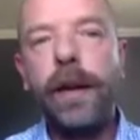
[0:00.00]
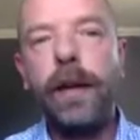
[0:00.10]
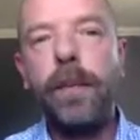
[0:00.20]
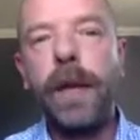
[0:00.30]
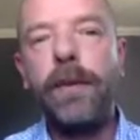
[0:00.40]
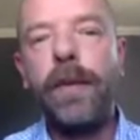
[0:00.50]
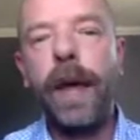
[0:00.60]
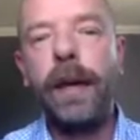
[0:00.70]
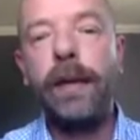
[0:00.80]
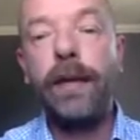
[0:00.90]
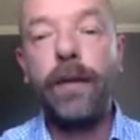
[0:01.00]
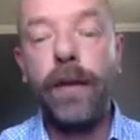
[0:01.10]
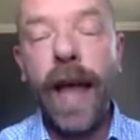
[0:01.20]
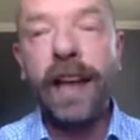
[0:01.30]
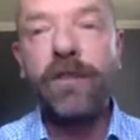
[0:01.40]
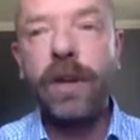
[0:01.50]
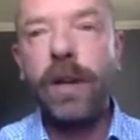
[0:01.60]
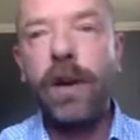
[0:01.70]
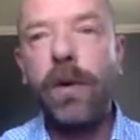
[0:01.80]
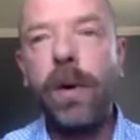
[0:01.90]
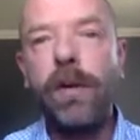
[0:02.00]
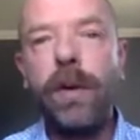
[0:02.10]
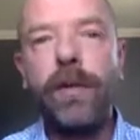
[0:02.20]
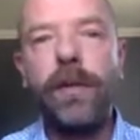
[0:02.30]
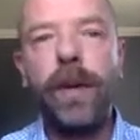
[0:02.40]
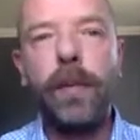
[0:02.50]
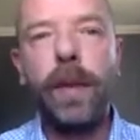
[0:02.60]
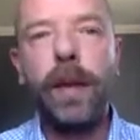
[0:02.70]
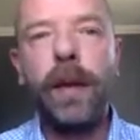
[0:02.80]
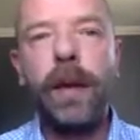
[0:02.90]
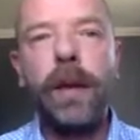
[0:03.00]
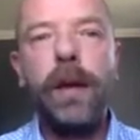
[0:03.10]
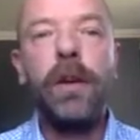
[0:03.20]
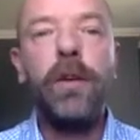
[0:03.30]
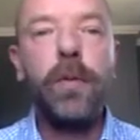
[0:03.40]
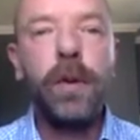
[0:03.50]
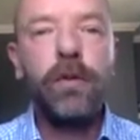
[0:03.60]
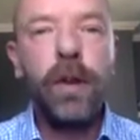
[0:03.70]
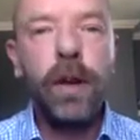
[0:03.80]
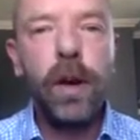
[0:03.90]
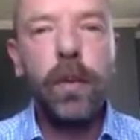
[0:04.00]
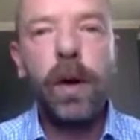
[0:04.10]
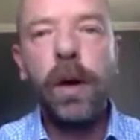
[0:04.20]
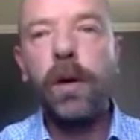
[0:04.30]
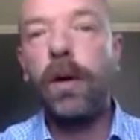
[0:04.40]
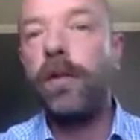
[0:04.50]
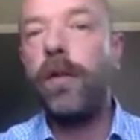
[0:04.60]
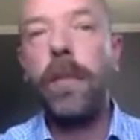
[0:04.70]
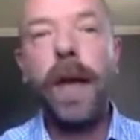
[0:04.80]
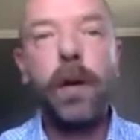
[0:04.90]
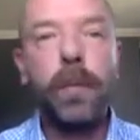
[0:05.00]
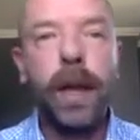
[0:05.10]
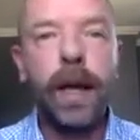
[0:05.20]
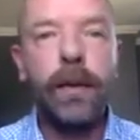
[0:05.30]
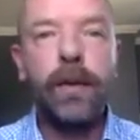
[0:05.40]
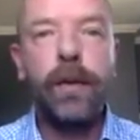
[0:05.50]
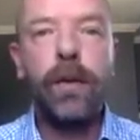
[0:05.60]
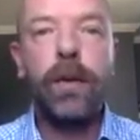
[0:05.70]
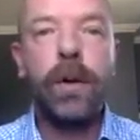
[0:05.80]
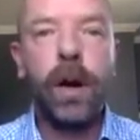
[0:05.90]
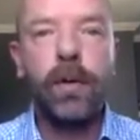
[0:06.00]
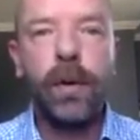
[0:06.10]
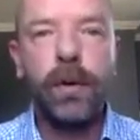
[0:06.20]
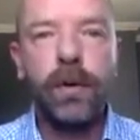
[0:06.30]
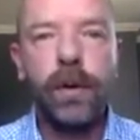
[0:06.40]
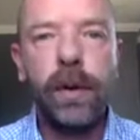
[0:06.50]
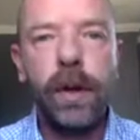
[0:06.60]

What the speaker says: and that means that it doesn't actually know whether it's assembling a human genome or a tomato plant or a cockroach.